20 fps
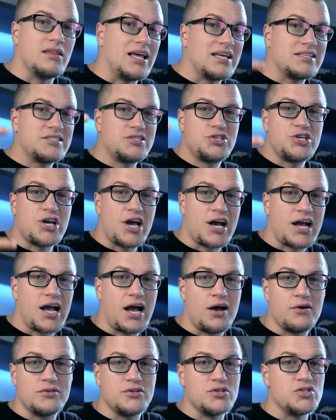Let's check
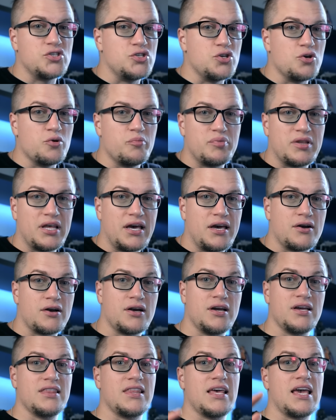out this new
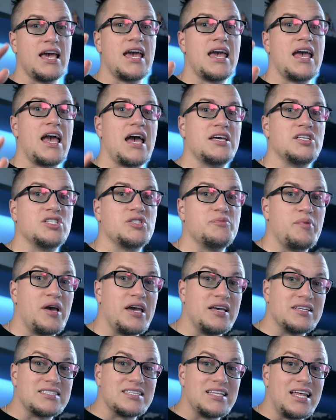player in the AI
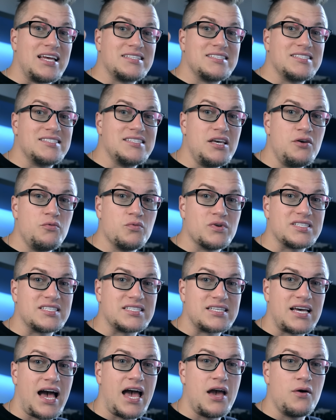space. Let's see what
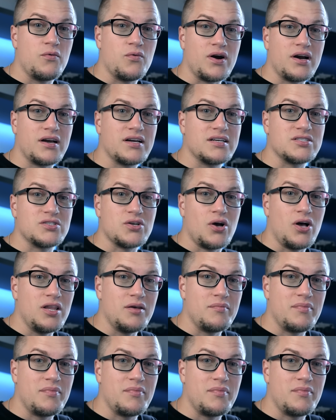Skywork is all